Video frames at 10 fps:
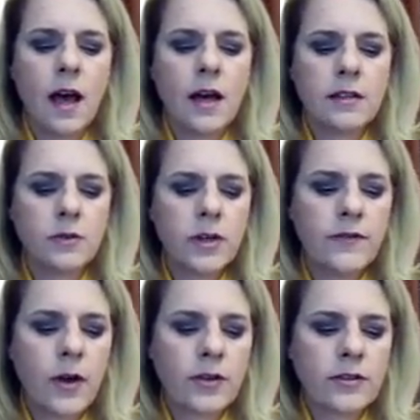So we're
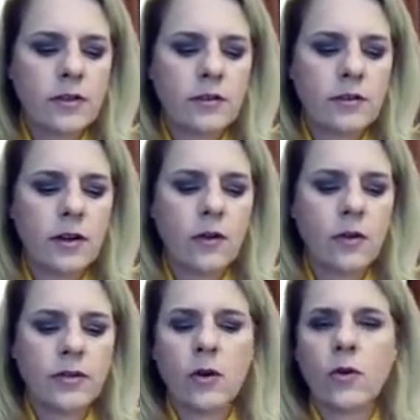going to focus on
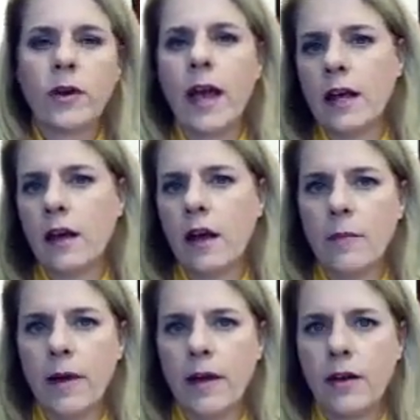the organic
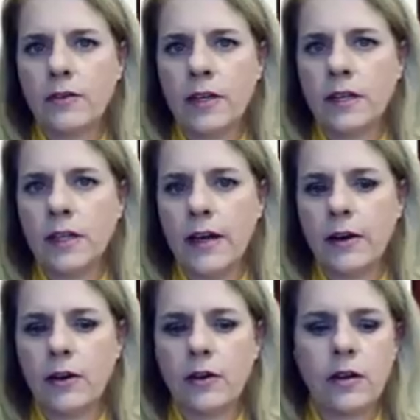compounds in a
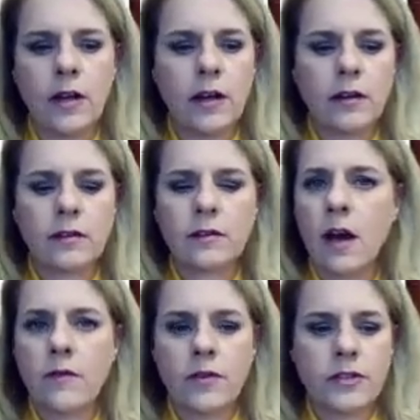later
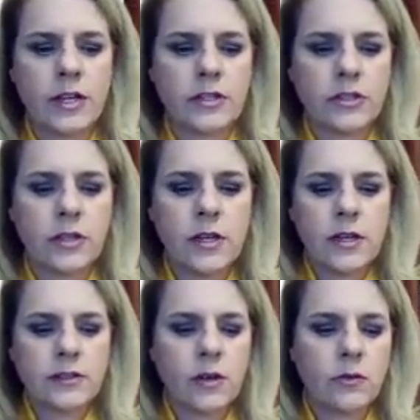conversation.
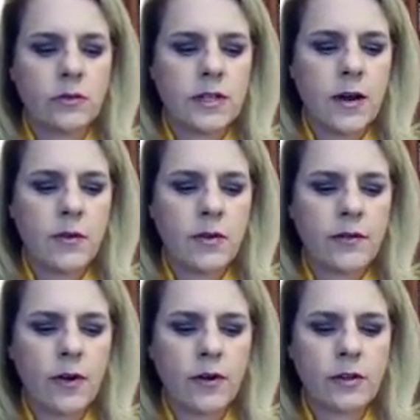So today we're
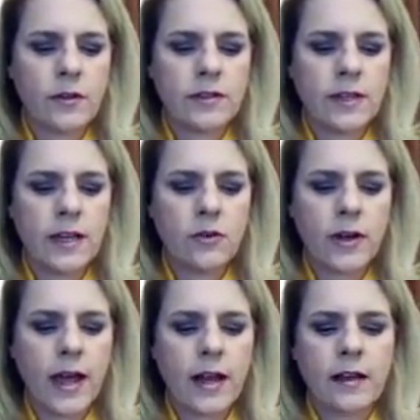going to focus on these
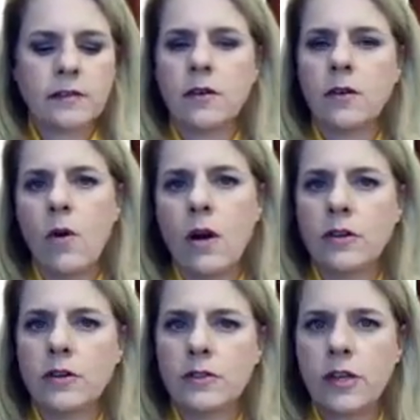inorganics,
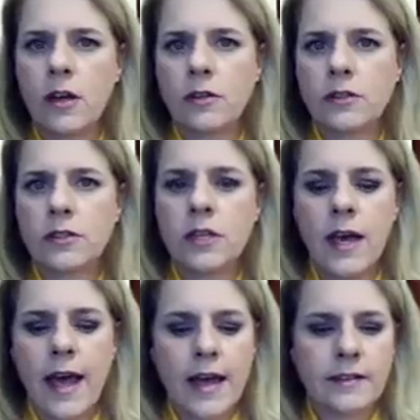water, salts,
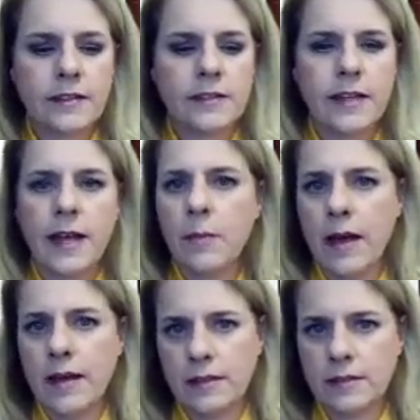acids, and
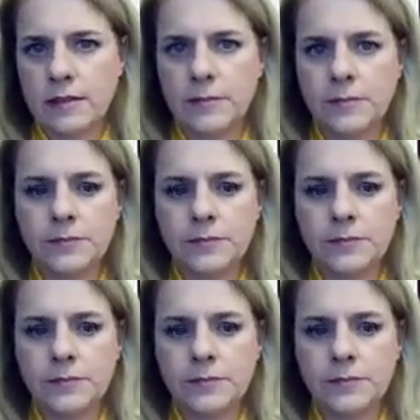bases.